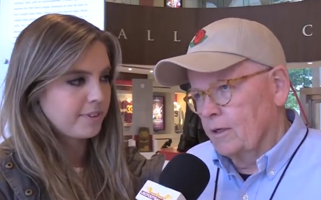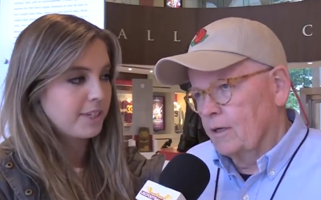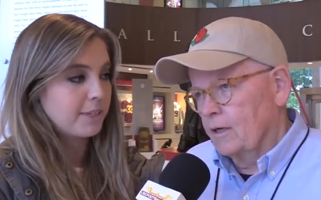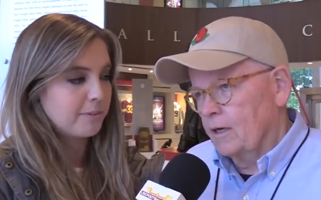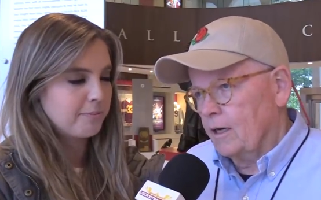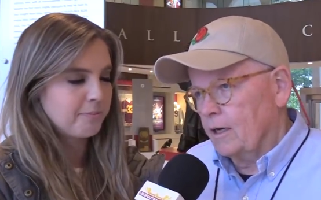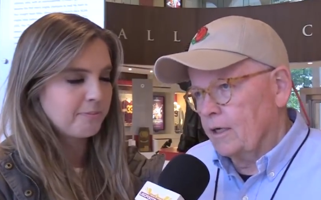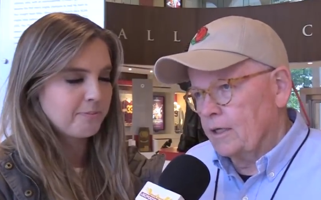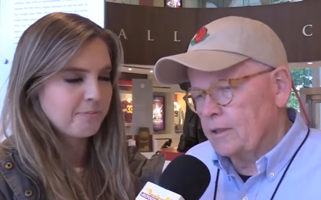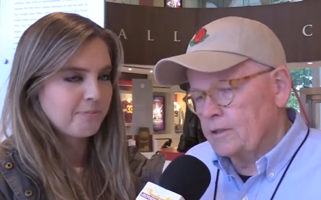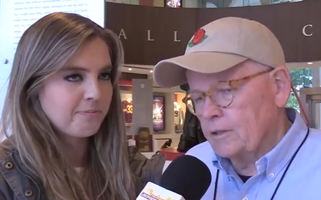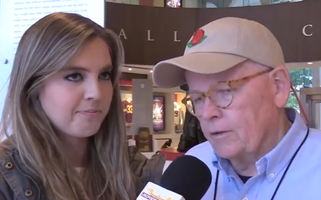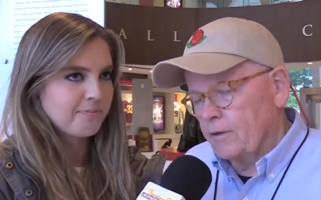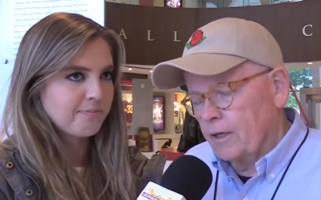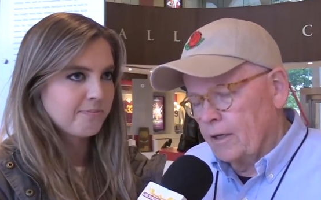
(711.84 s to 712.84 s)
Speaker 1: Yeah. Uh,
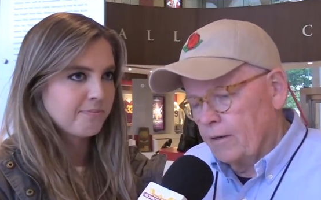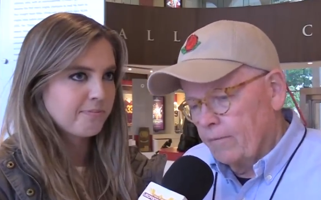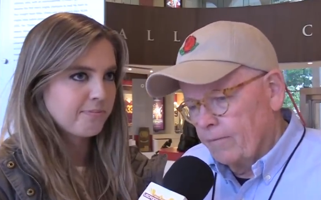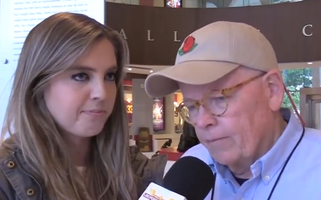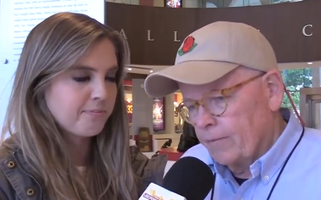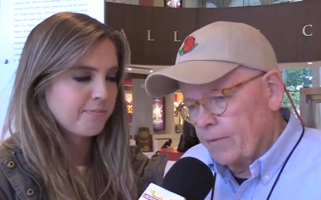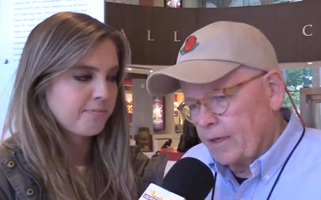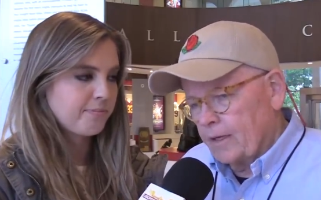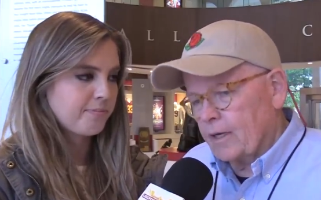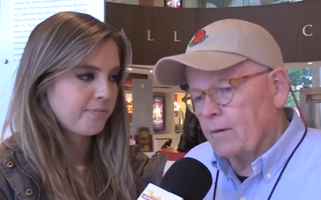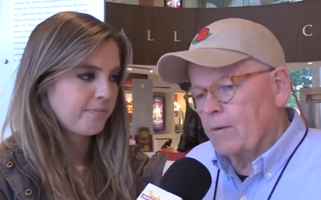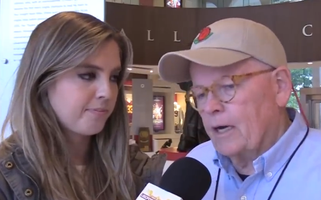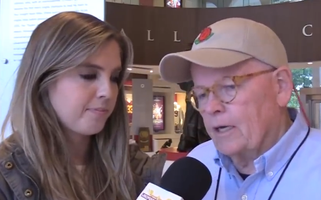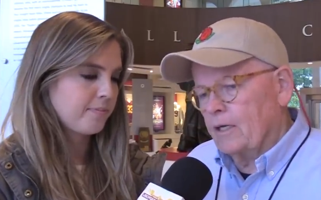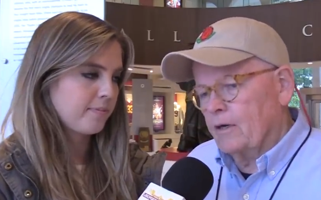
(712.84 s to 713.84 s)
so they, they
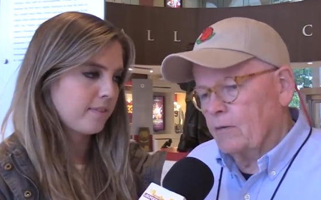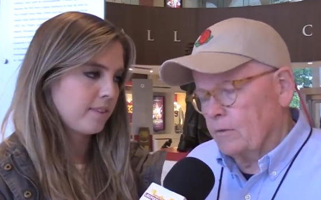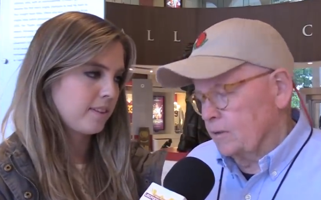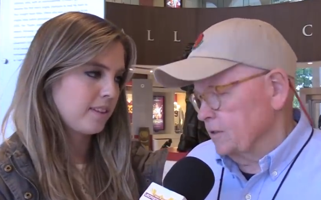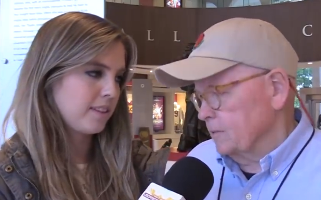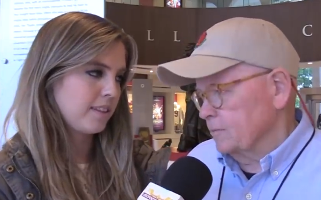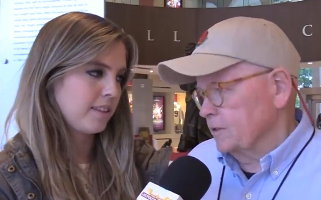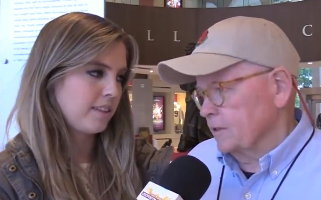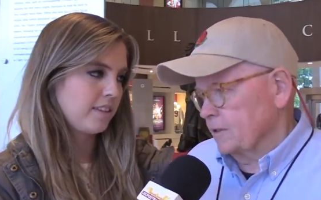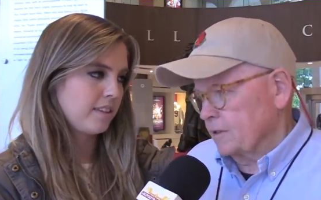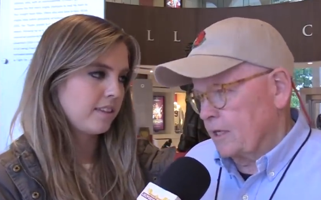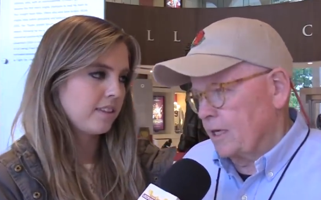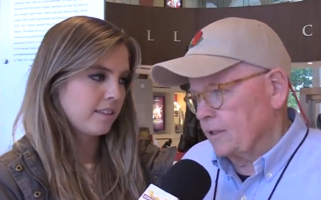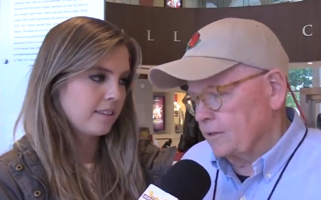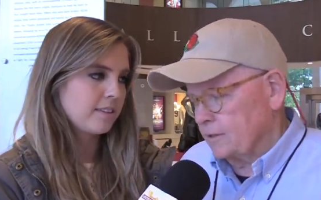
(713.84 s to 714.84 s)
come out of there with some
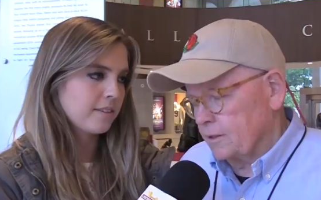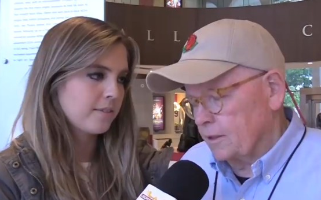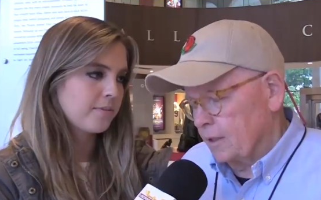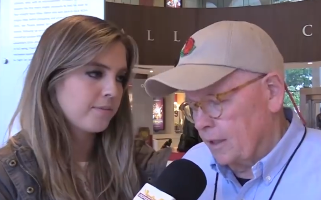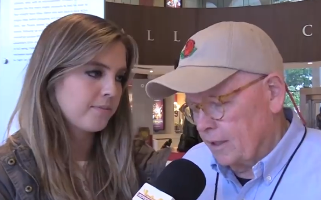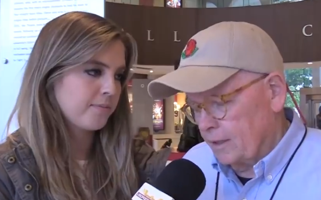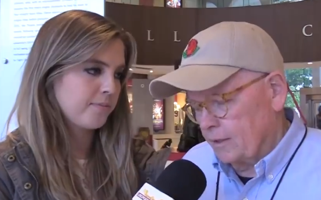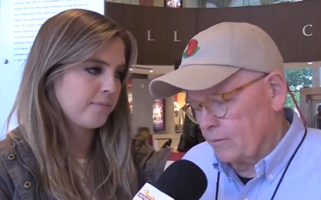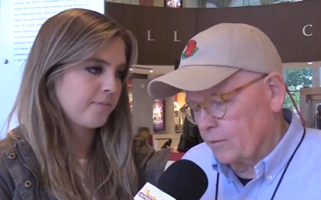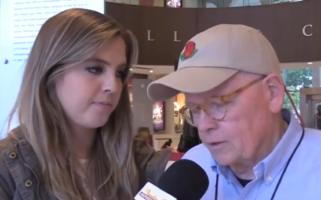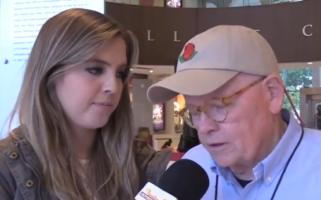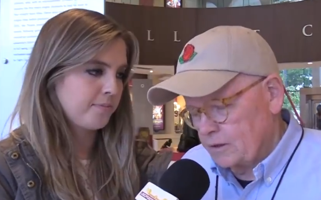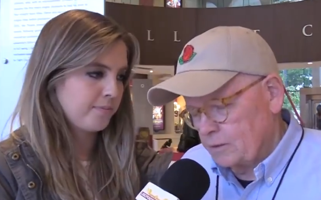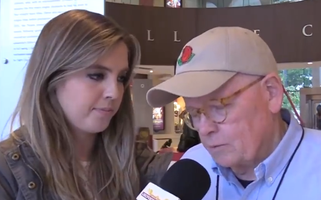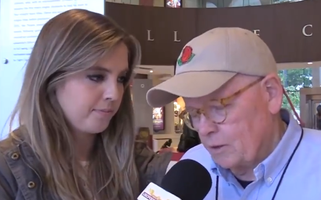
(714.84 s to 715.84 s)
success today,
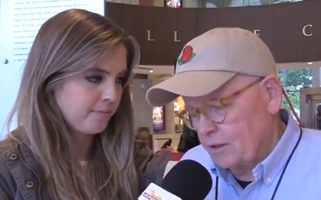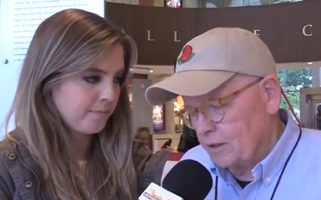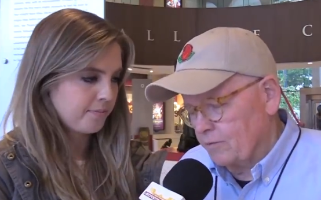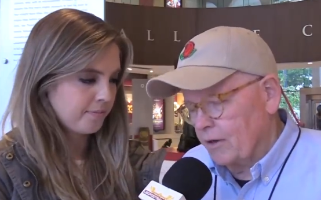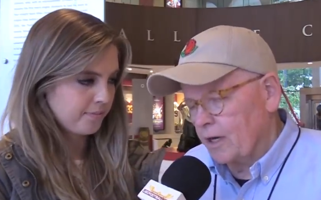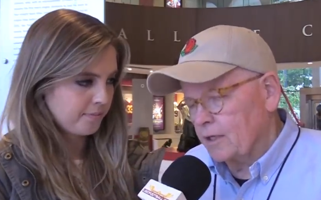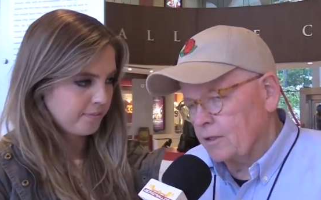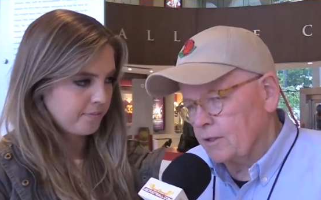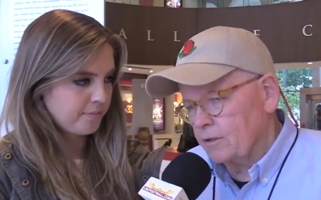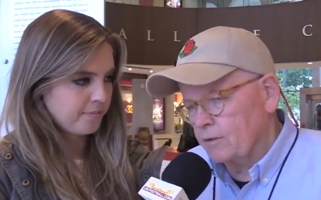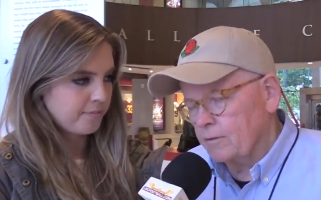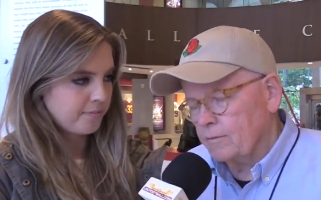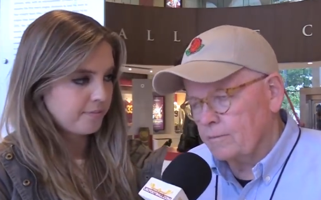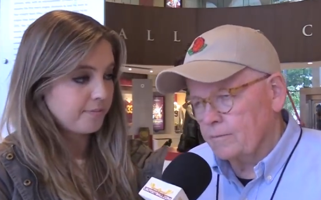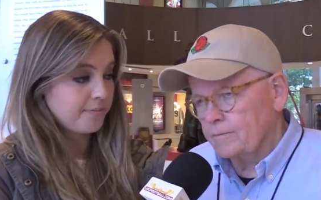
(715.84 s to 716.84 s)
which is what you got to
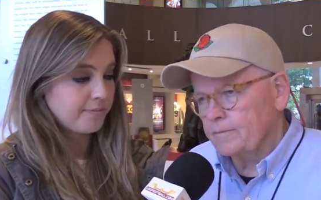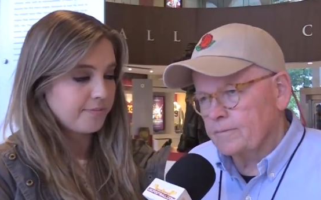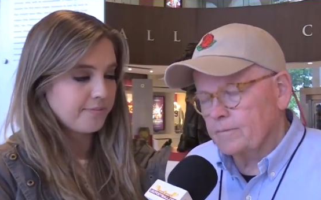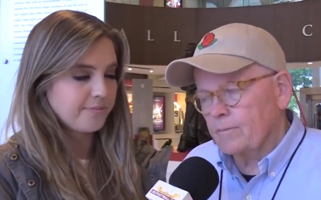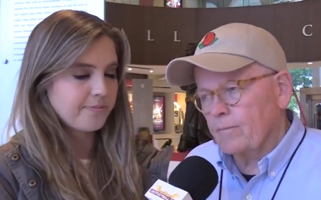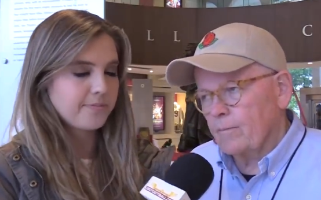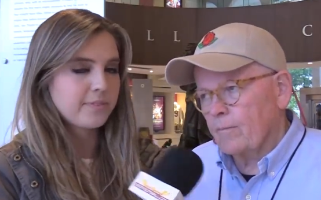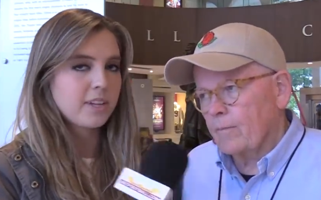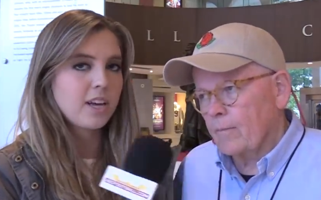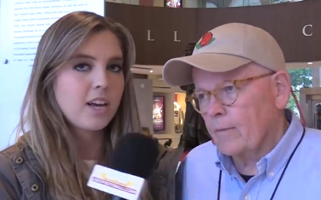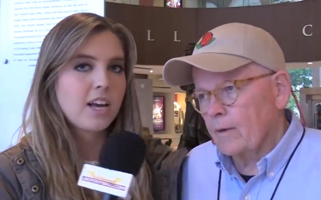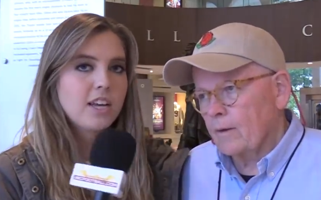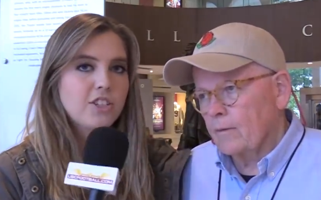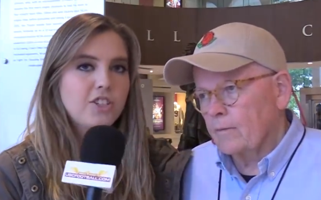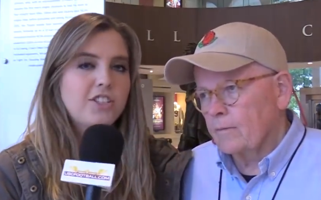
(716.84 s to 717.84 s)
do. Mm-hmm.
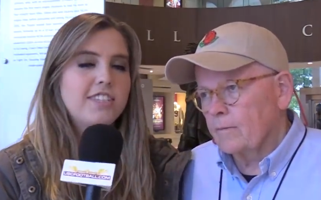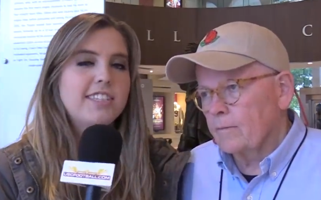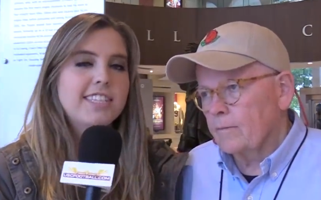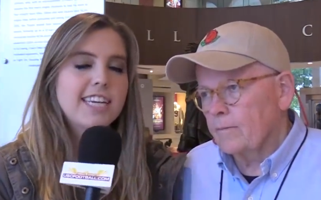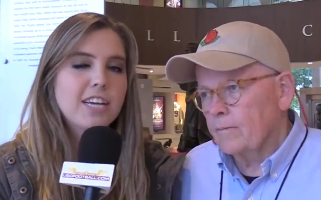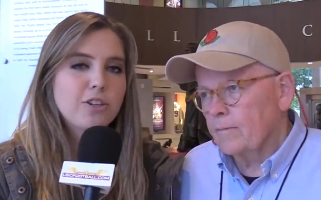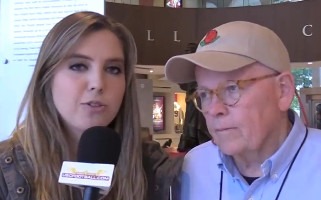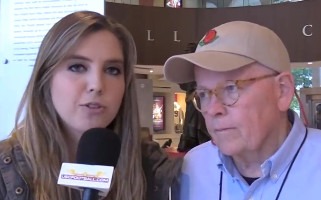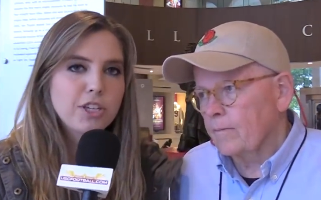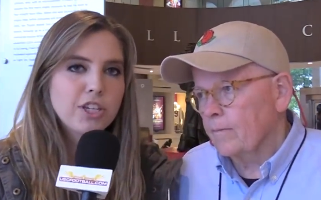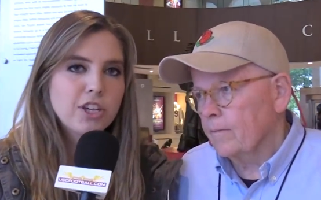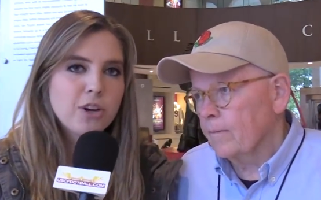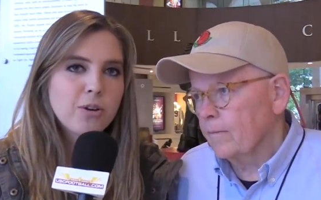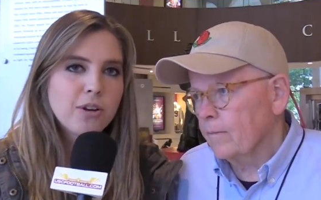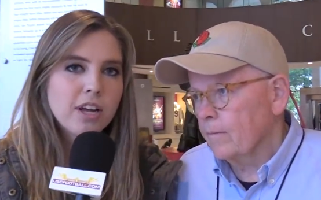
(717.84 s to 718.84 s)
Speaker 2: Just a scheduling
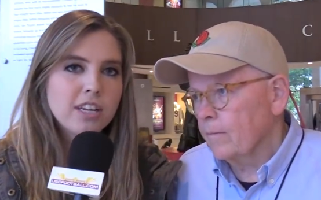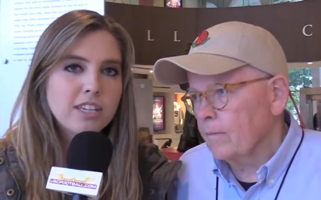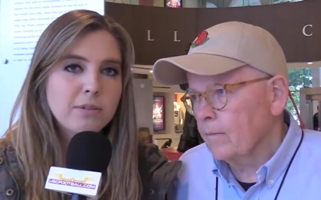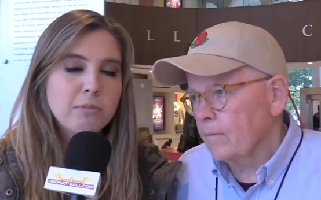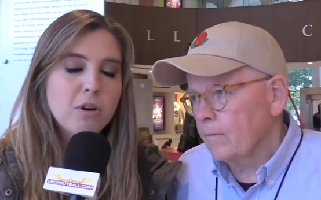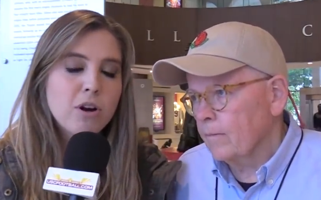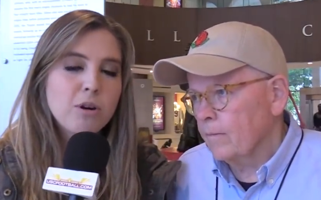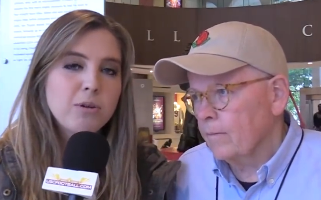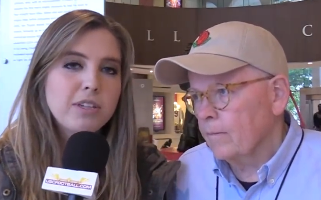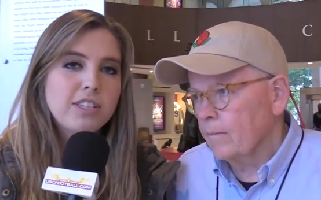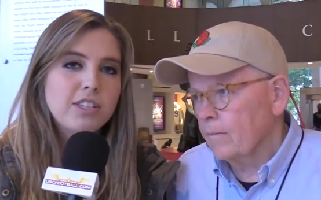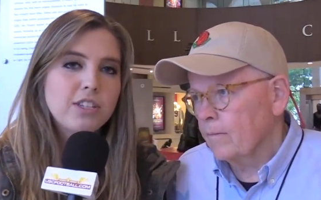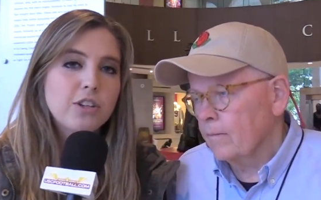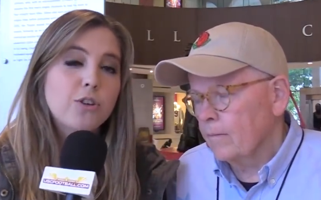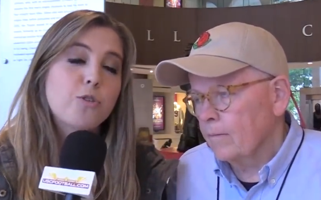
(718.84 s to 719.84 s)
note: uh, tomorrow
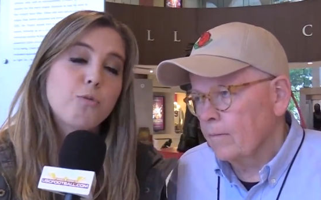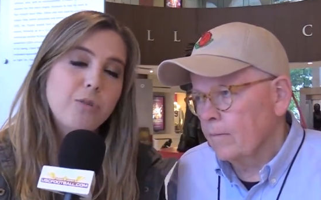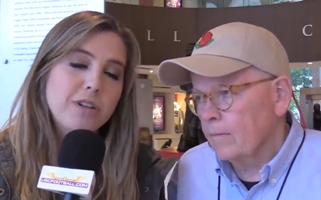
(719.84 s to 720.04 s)
is or